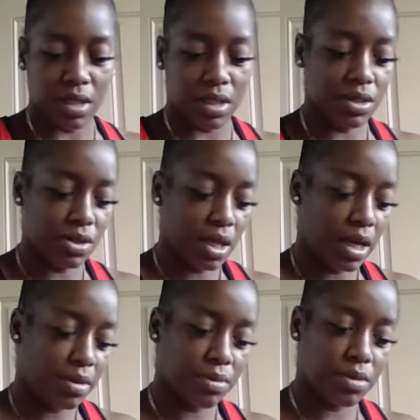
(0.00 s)
These are
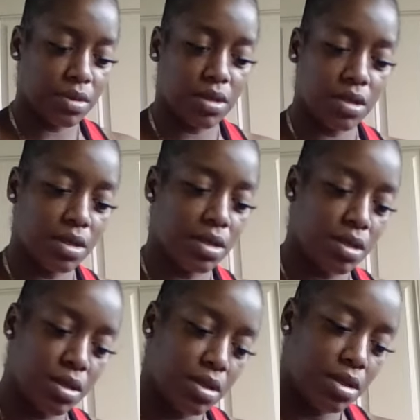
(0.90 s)
like,
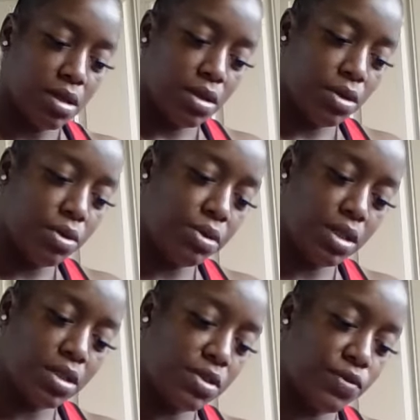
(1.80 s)
who
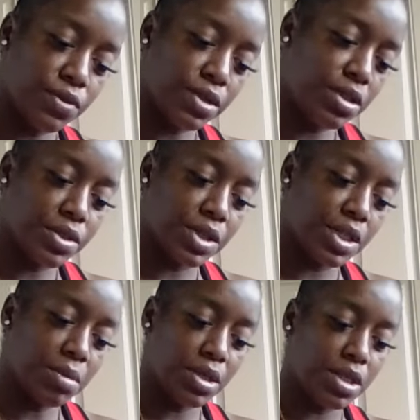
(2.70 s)
needs friends or
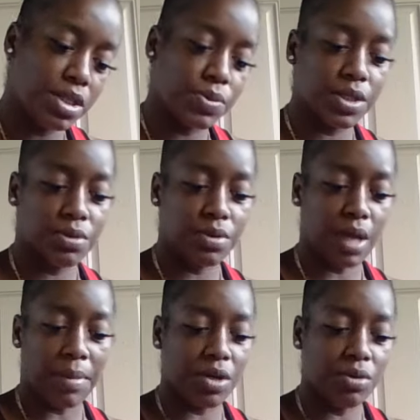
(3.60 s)
enemies when you,
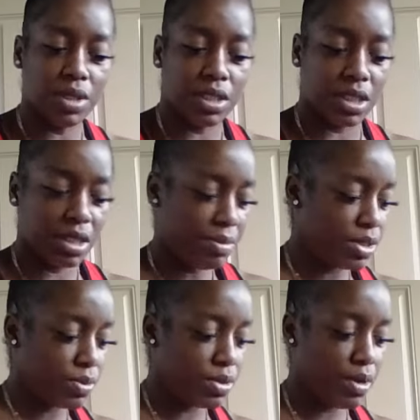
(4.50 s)
I mean, who needs
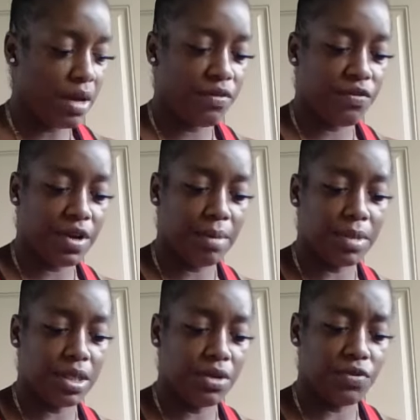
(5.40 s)
enemies when you have
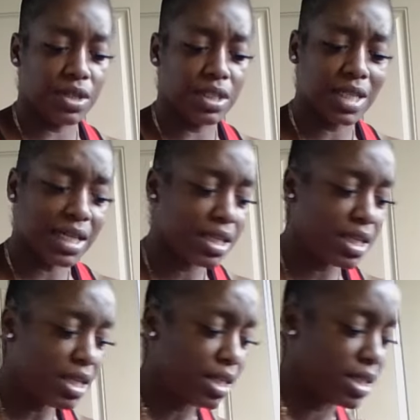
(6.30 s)
family or friends like
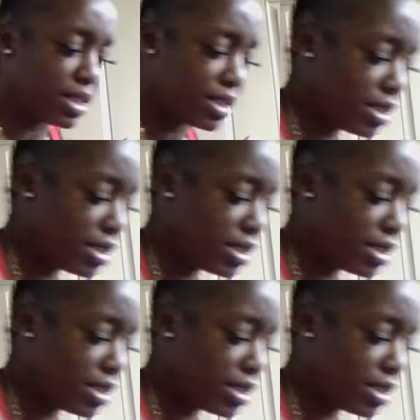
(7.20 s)
this?